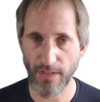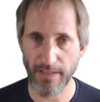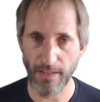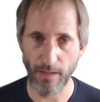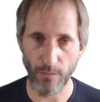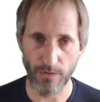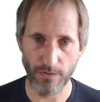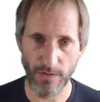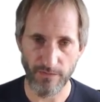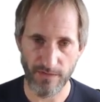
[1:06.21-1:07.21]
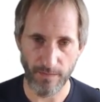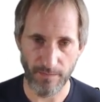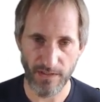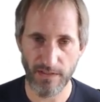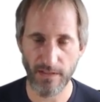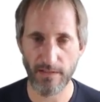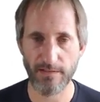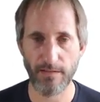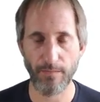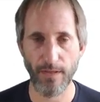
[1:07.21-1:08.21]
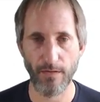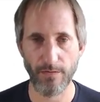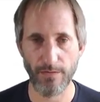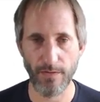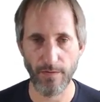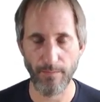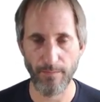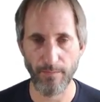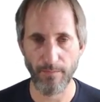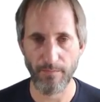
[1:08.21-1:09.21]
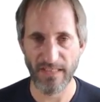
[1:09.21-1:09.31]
And then I want to give some details about um,